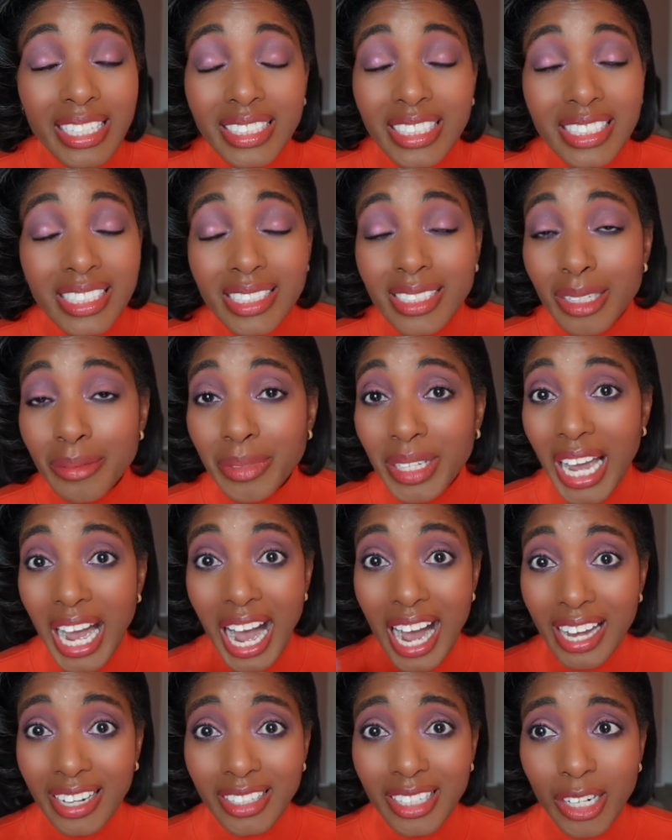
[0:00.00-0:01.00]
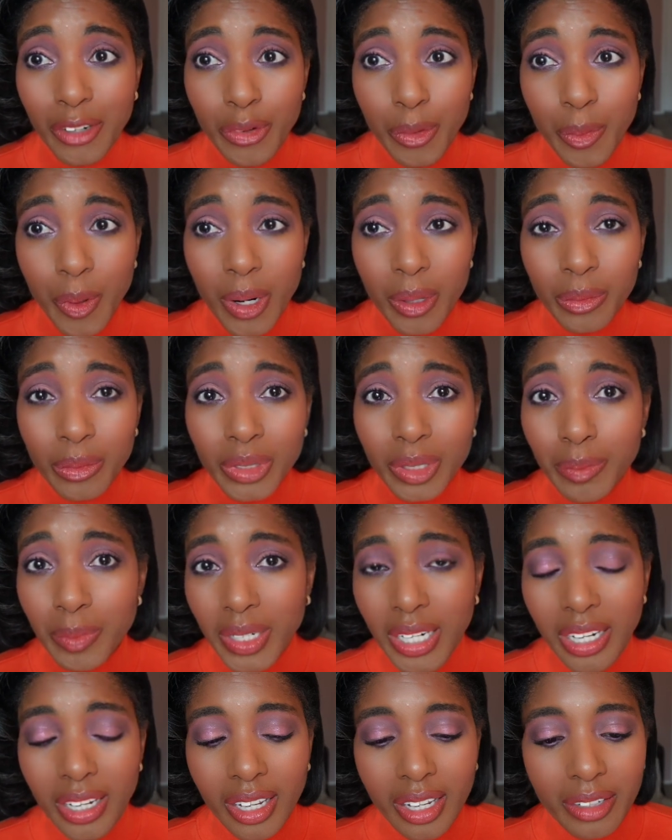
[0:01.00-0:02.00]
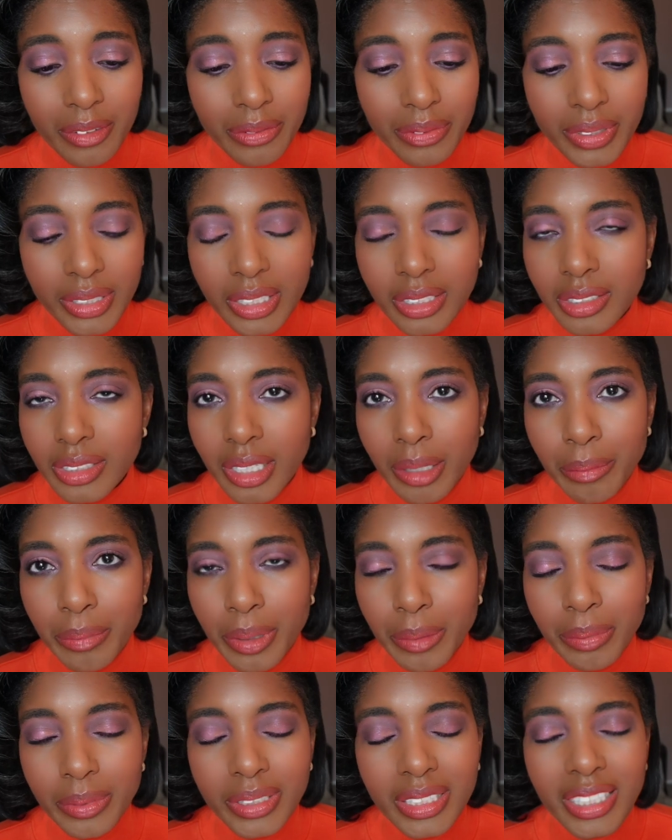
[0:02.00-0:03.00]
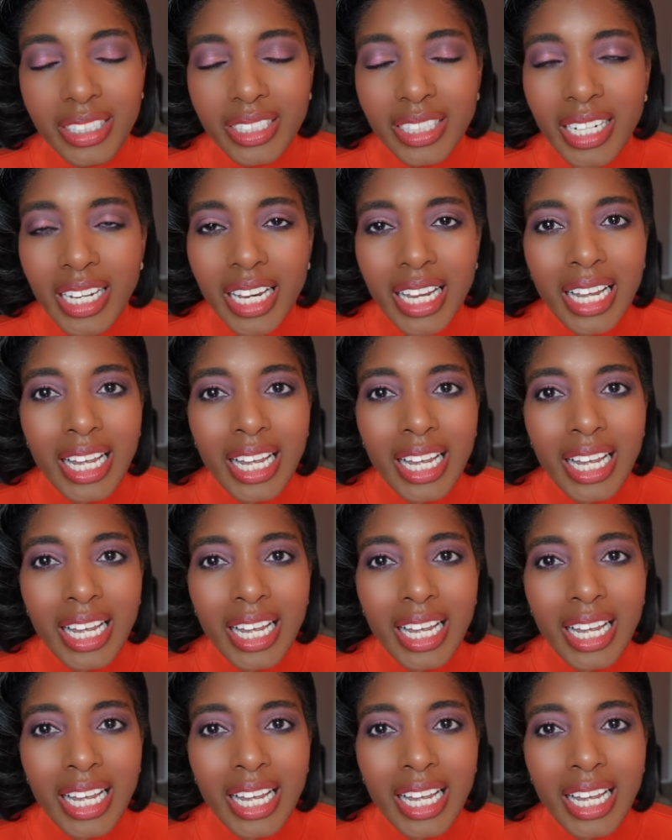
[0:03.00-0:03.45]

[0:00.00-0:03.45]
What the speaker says: this is something I didn't have a problem with, but I feel like some people did.